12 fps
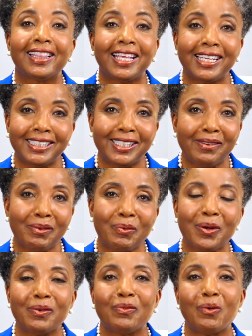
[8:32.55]
Thanks
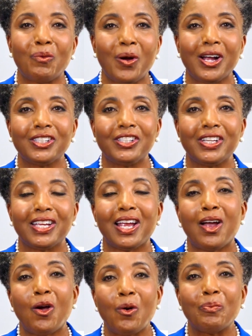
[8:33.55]
everyone for watching.
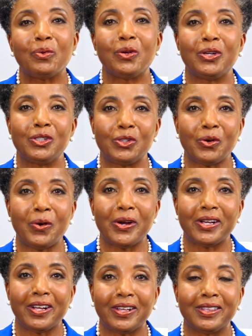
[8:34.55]
I hope you
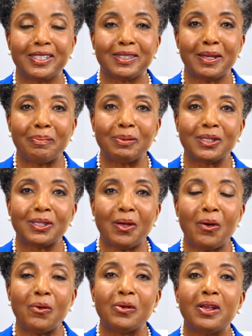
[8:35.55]
enjoyed uh, this
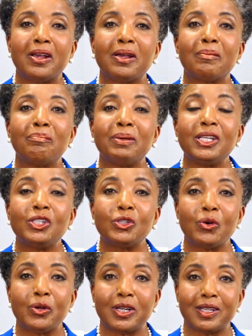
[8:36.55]
episode. Be
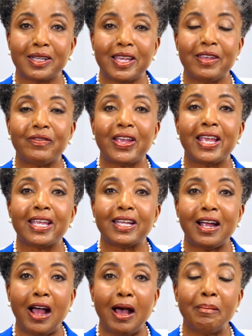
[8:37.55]
sure to leave a
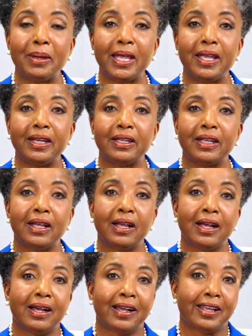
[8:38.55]
comment.
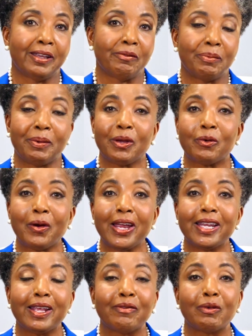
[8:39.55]
It would be
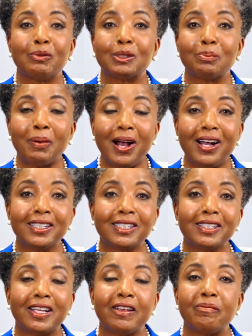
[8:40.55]
great if it was
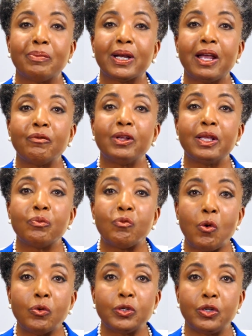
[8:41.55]
positive, but I really
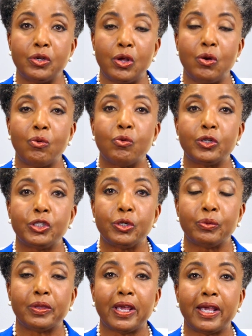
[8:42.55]
want to know what
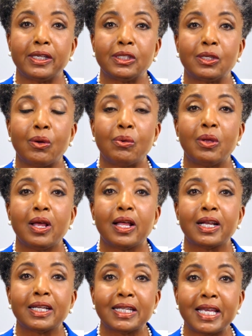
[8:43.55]
you think. So
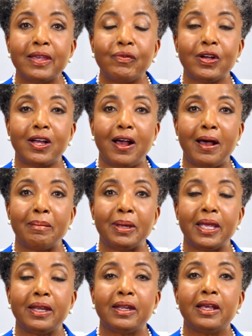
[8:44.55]
leave a
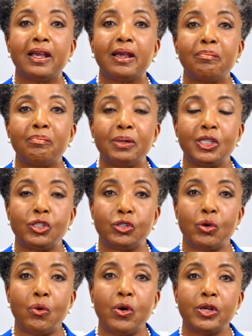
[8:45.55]
comment. Be
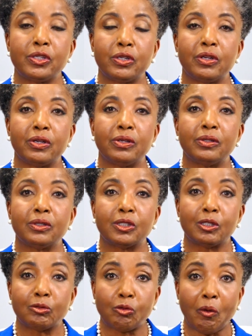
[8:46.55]
sure to
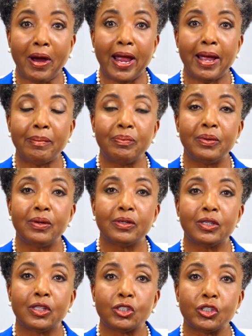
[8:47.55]
subscribe
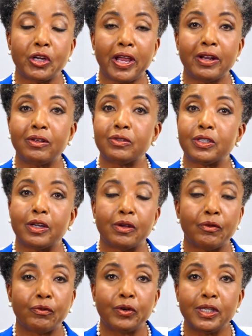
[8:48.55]
to this channel, tell
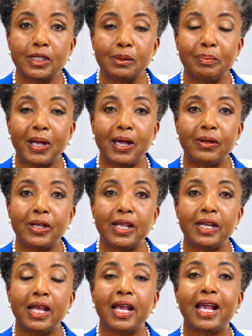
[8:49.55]
your friends about
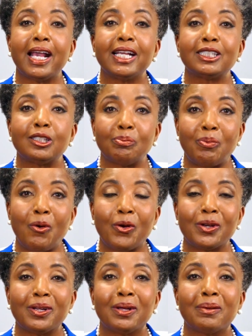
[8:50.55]
it, and
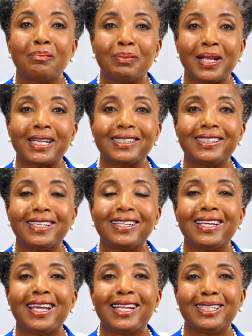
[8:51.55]
support
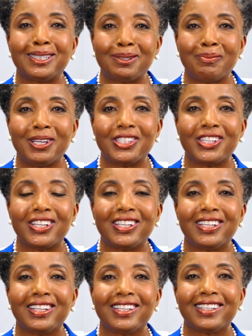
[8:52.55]
Blexit and its mission.
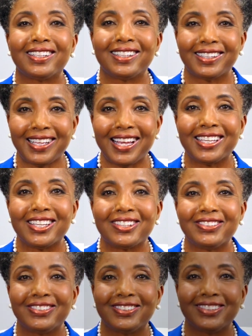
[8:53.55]
Thank
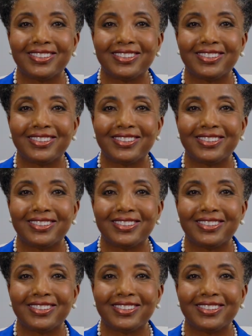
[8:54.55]
you.